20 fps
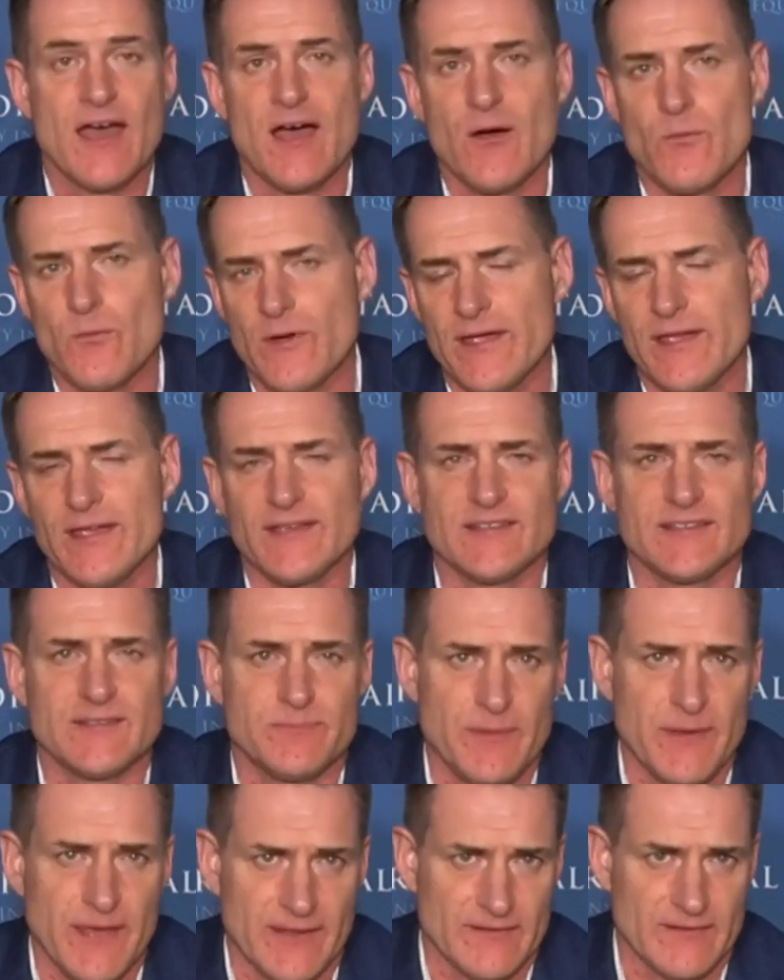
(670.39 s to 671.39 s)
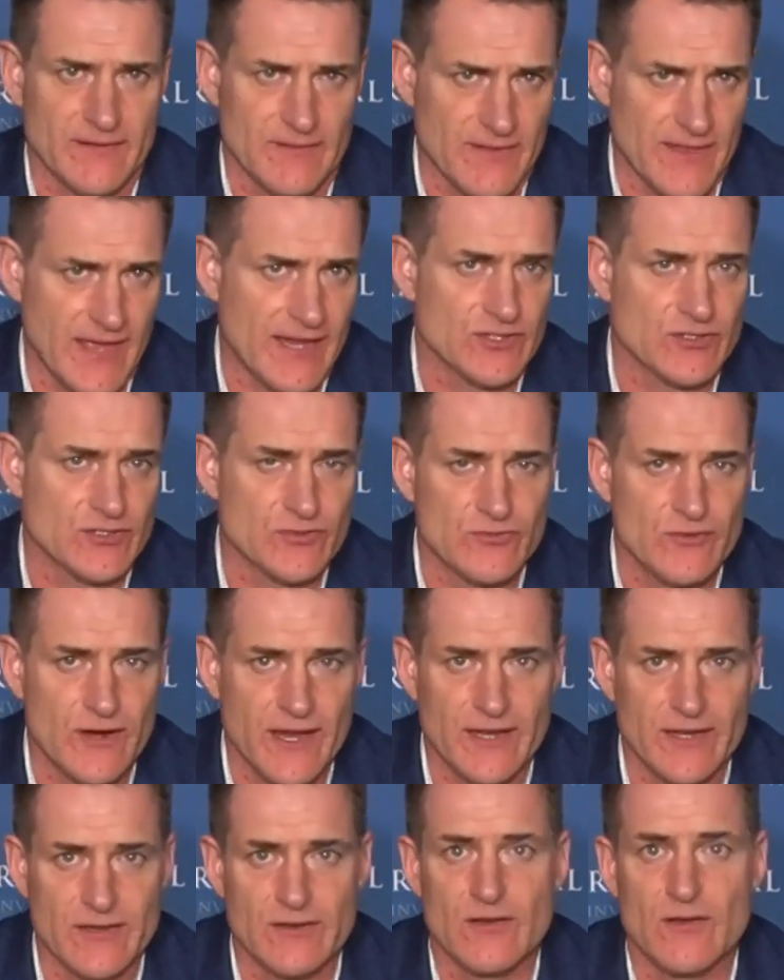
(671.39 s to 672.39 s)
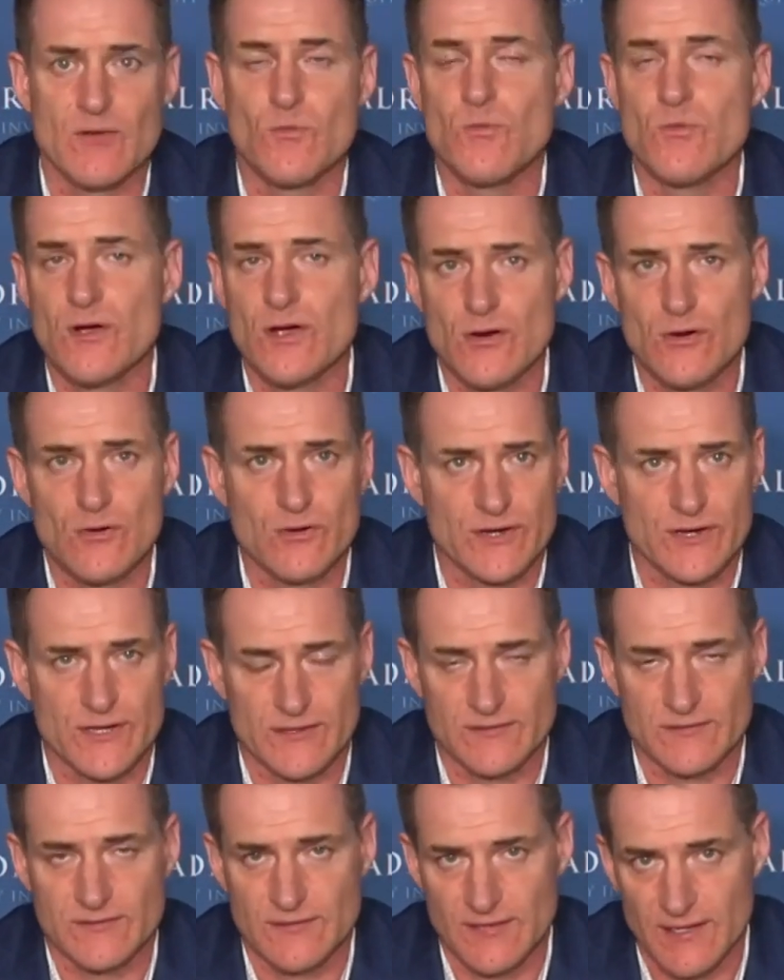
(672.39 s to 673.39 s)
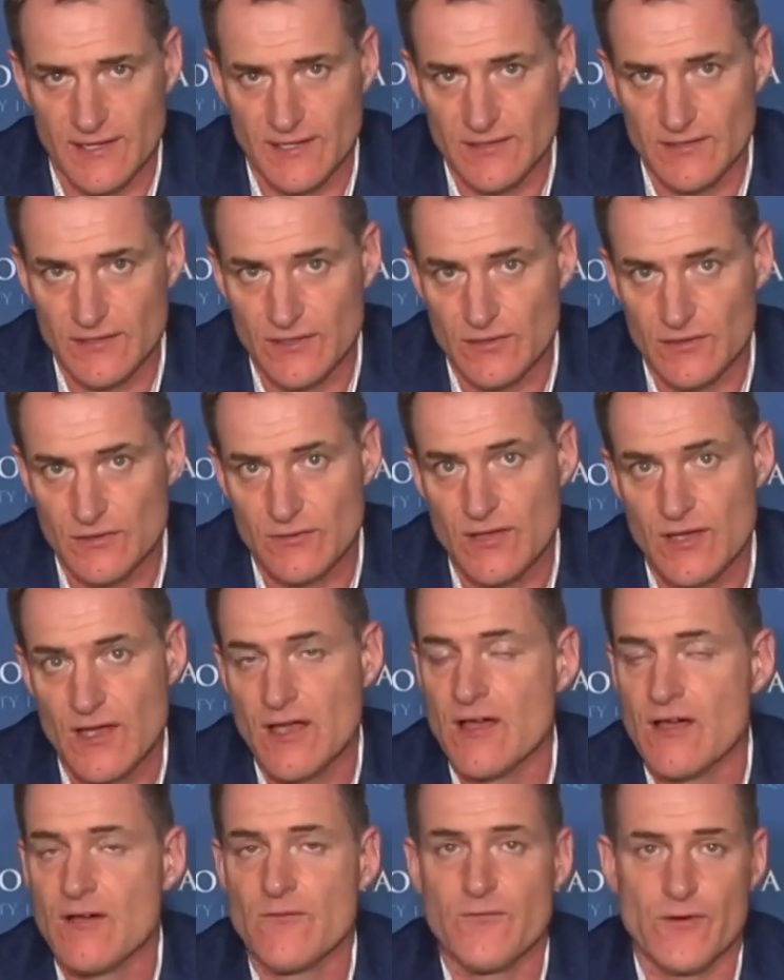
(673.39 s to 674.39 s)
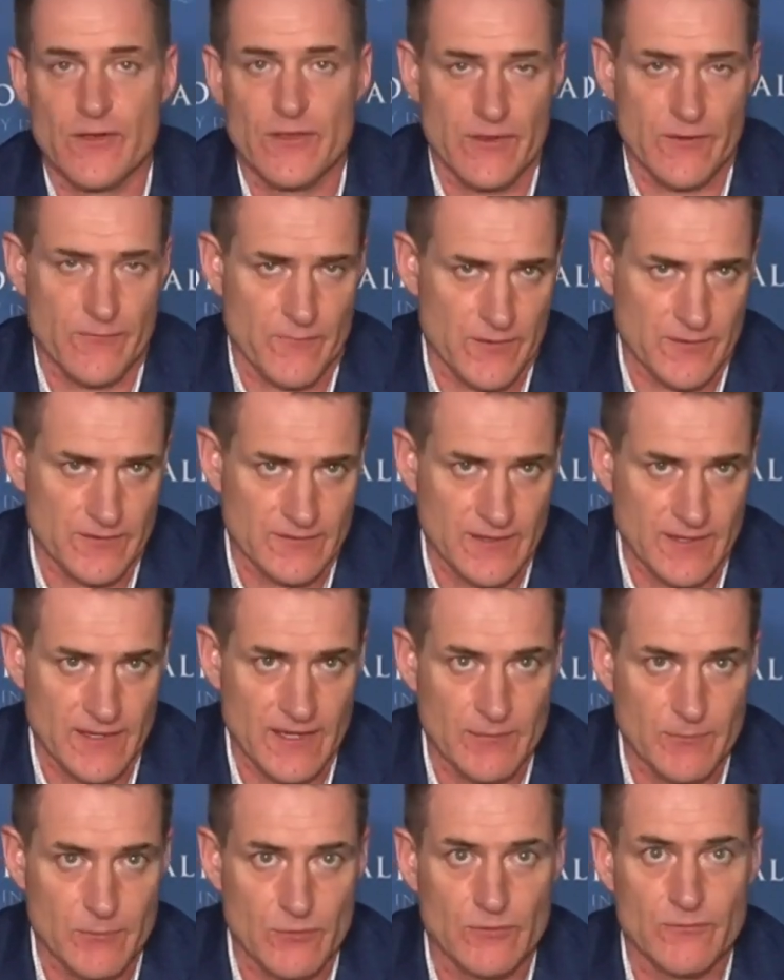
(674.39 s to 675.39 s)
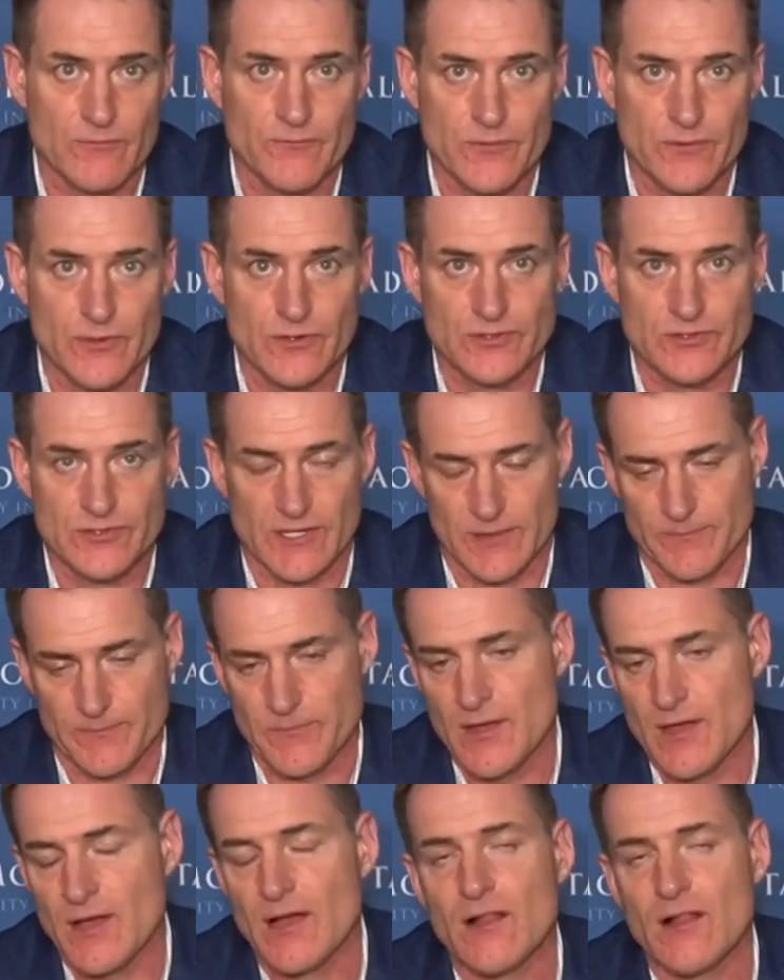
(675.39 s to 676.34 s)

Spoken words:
And we expect that trend will continue for the foreseeable future.